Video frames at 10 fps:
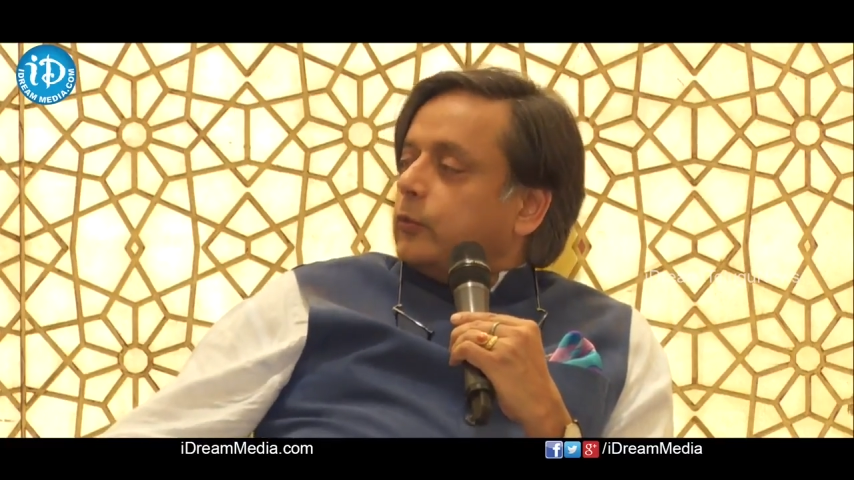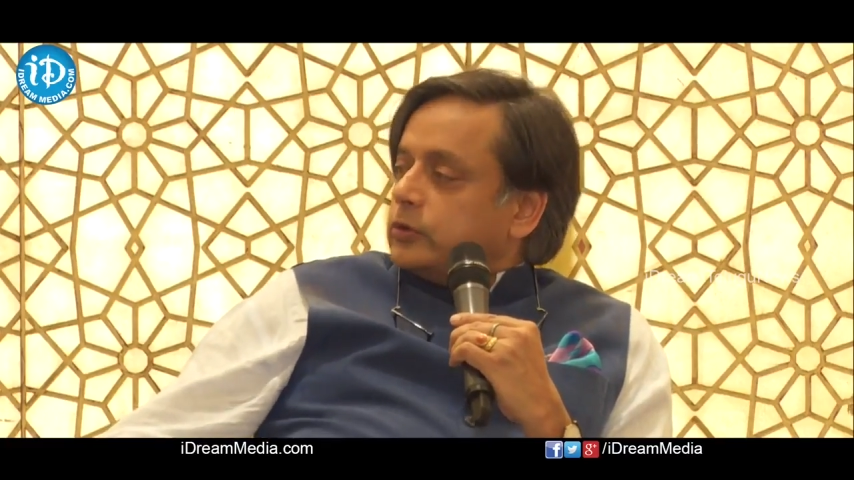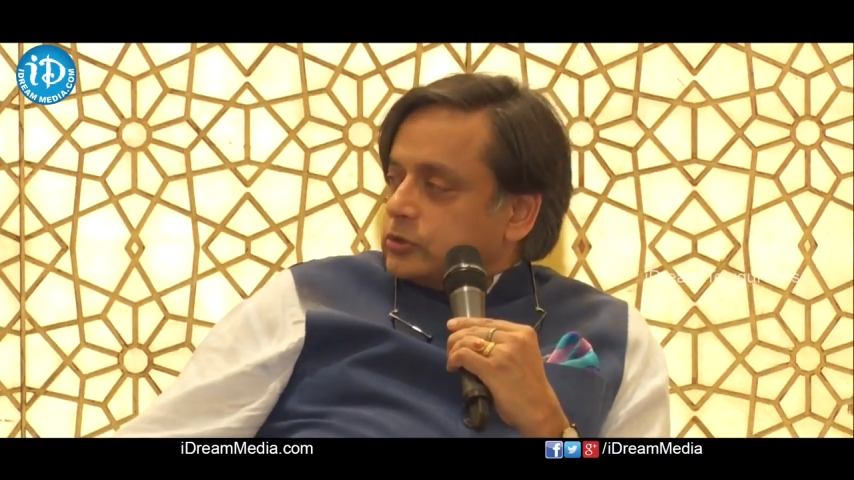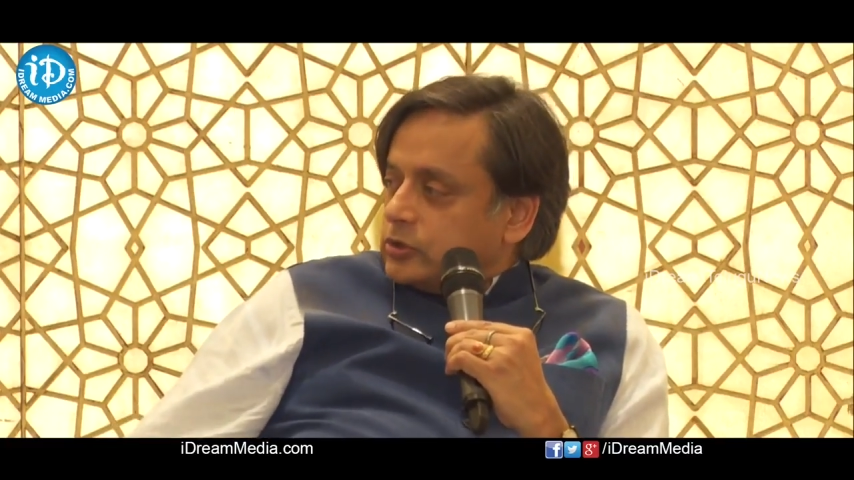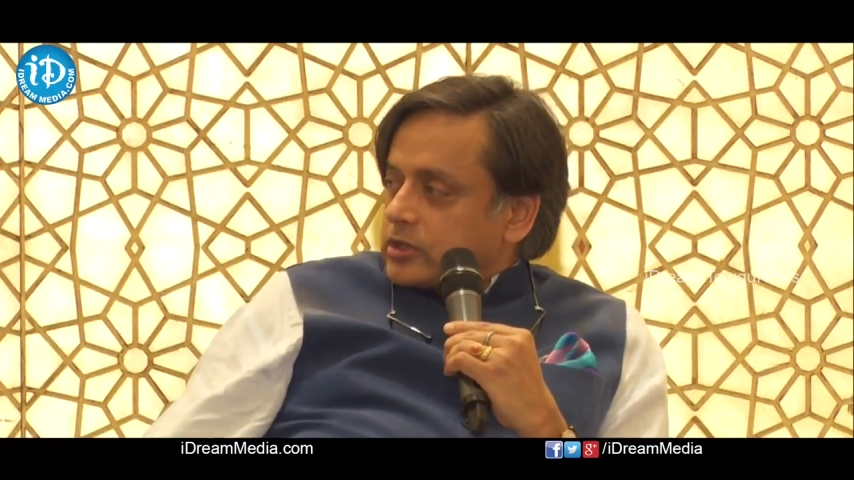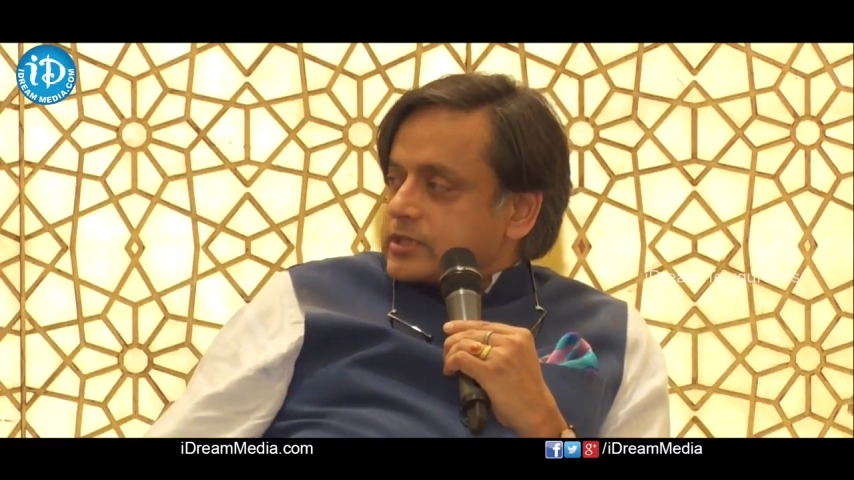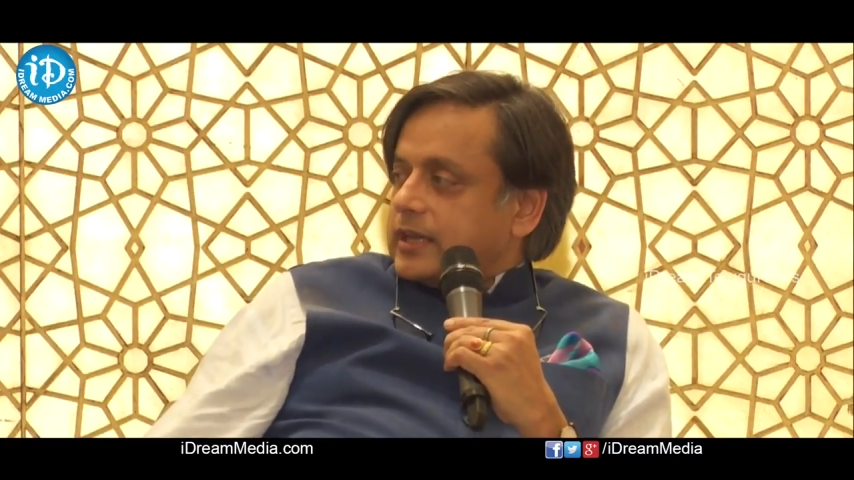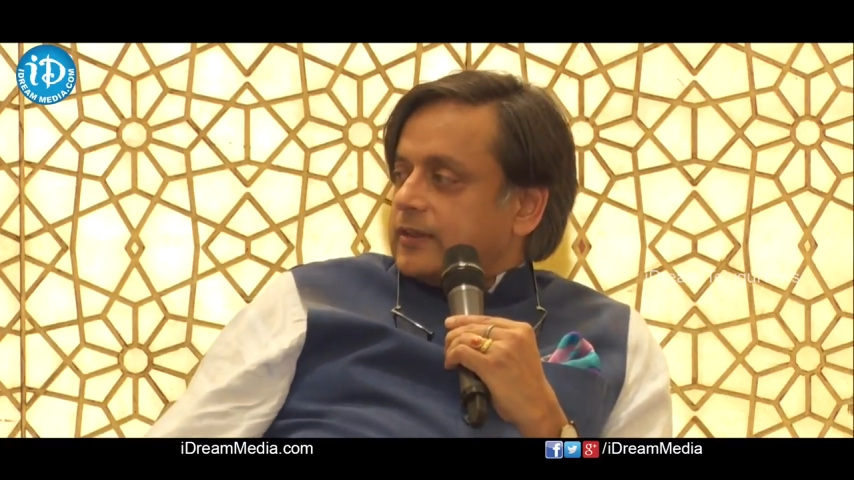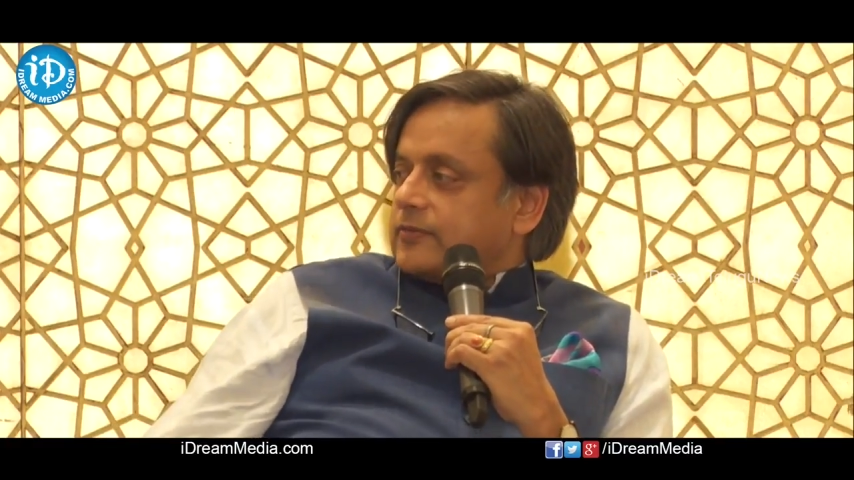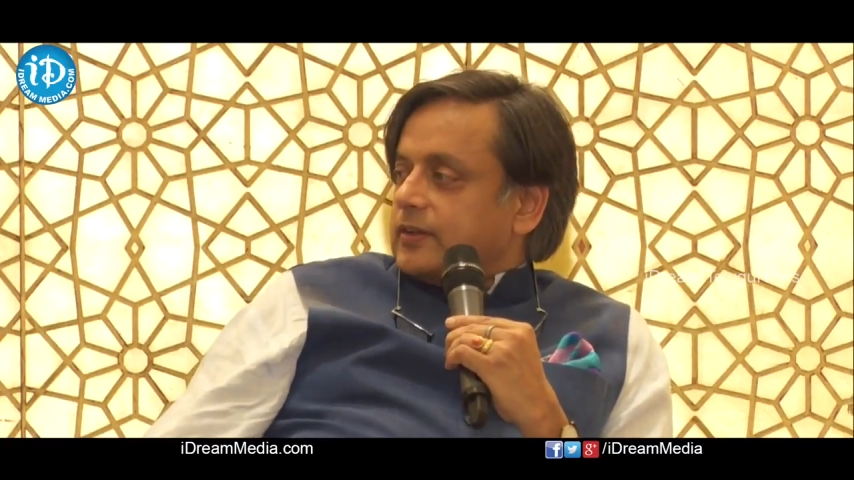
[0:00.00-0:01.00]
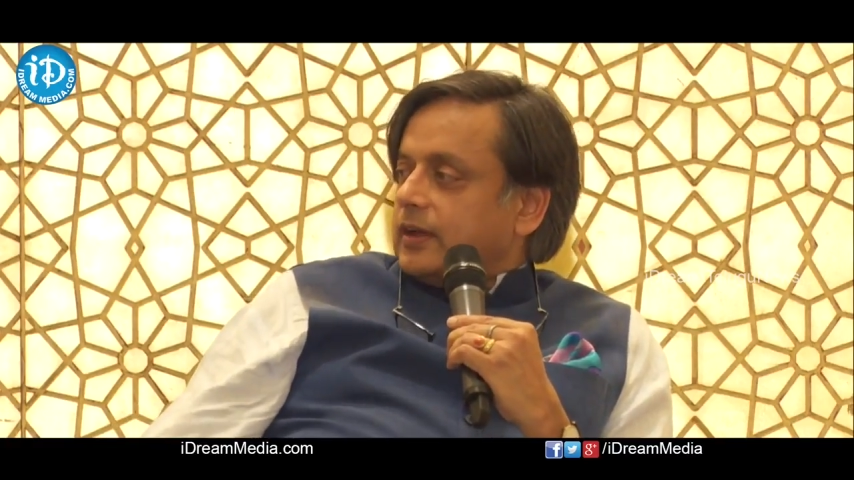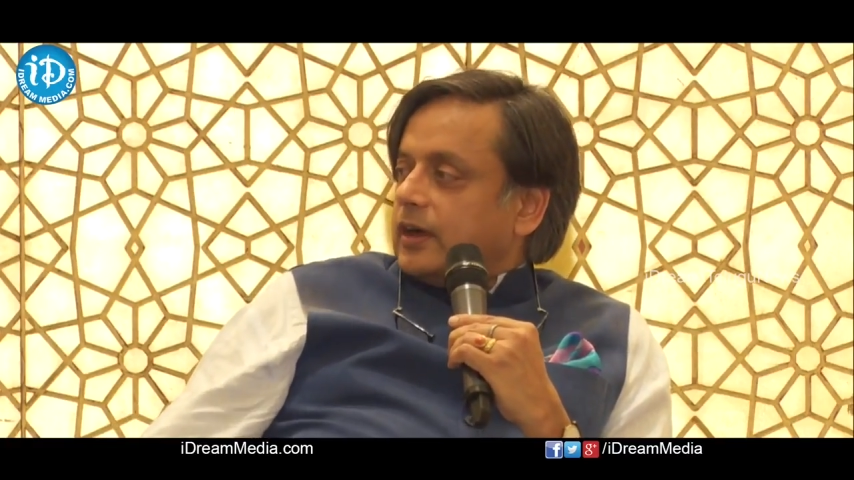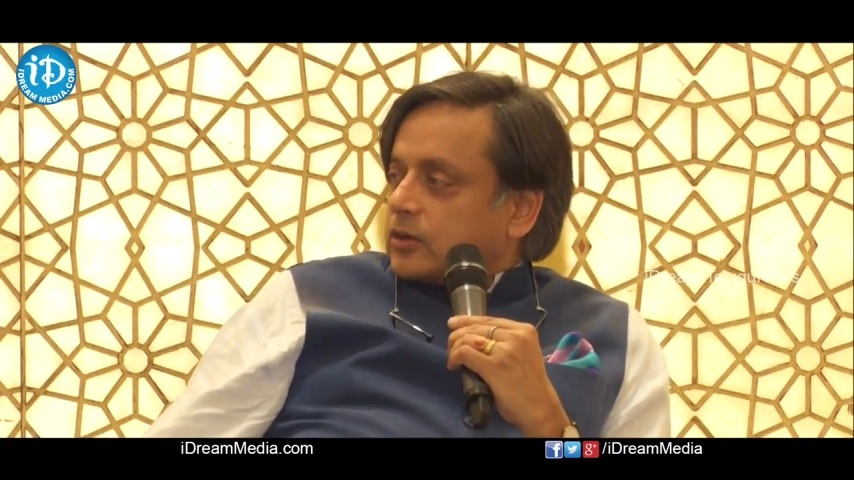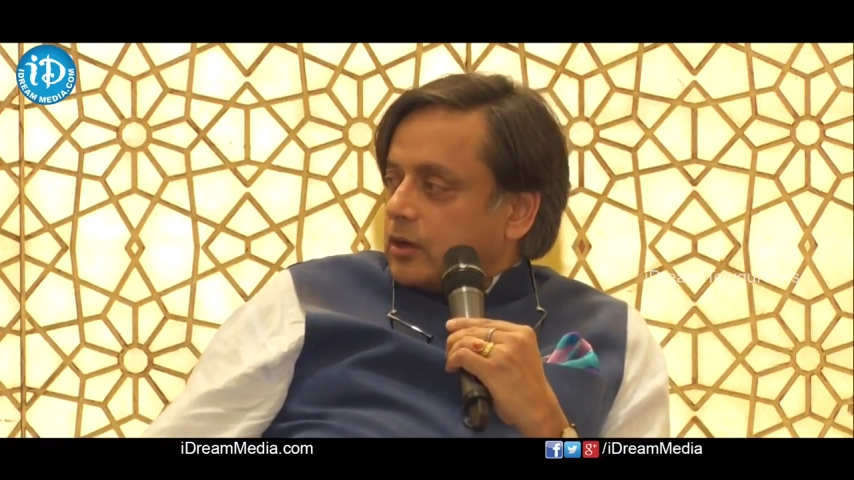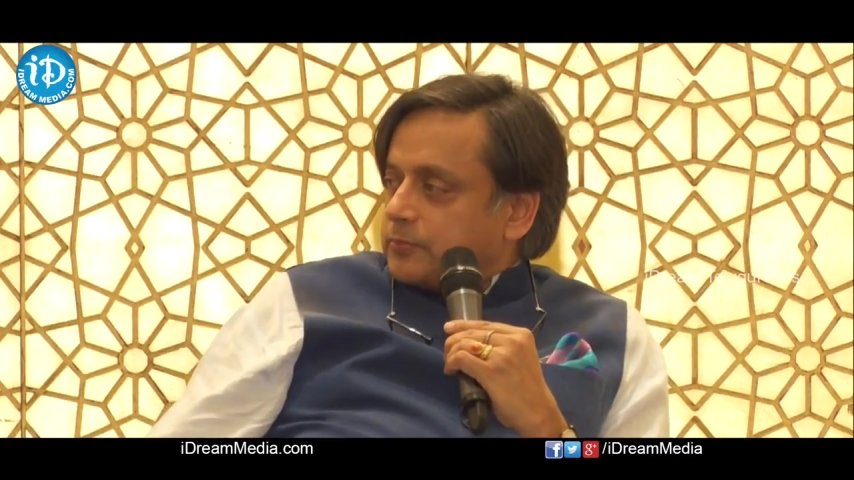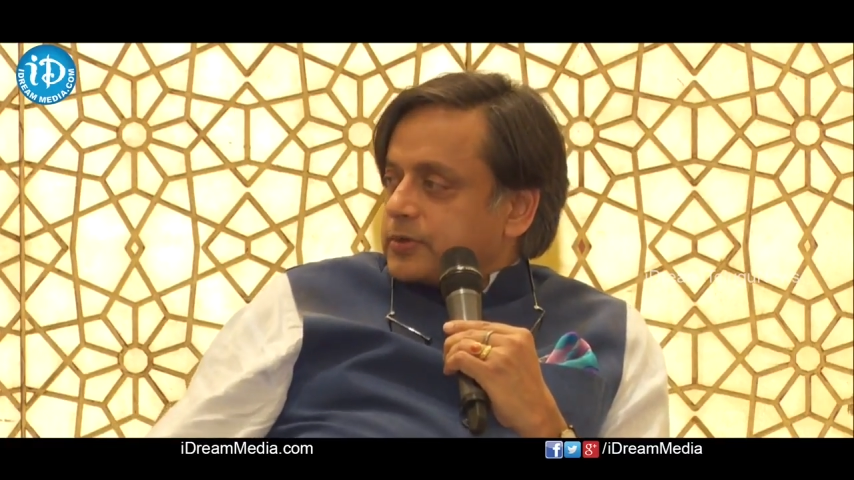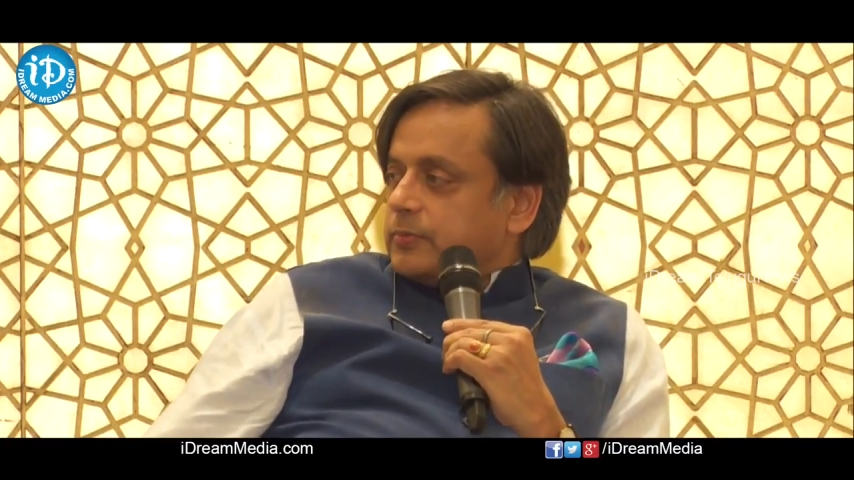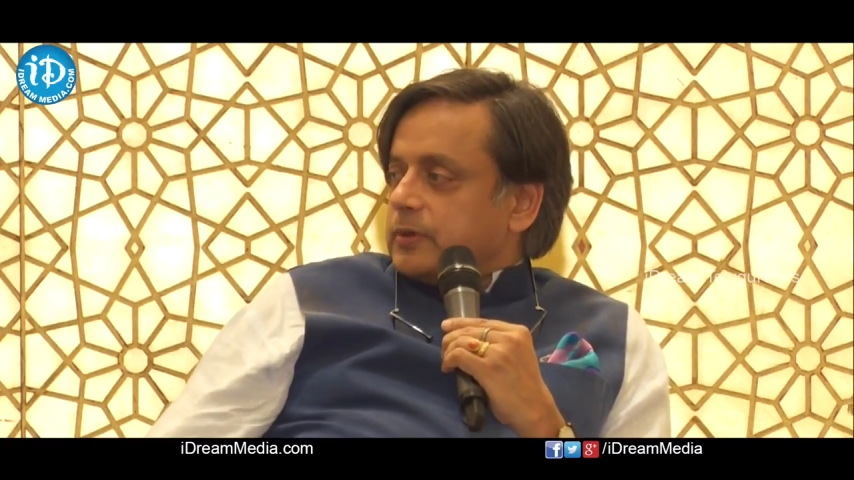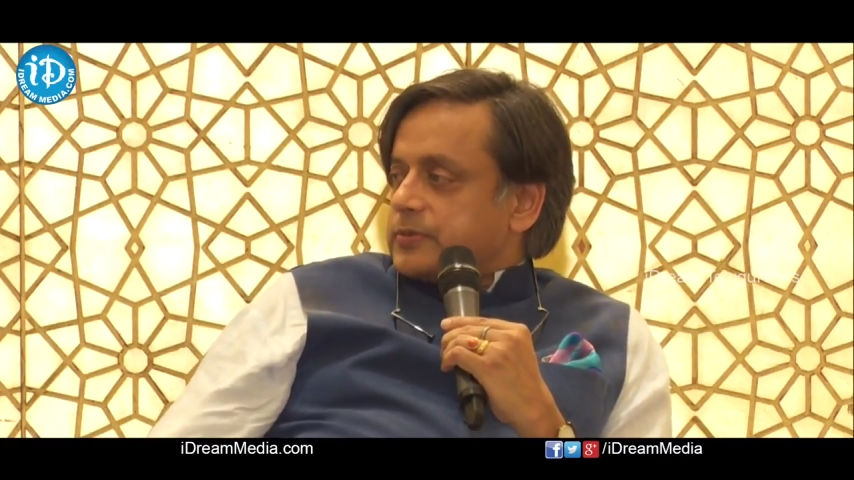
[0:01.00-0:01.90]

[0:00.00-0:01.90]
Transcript: we do not have a comparable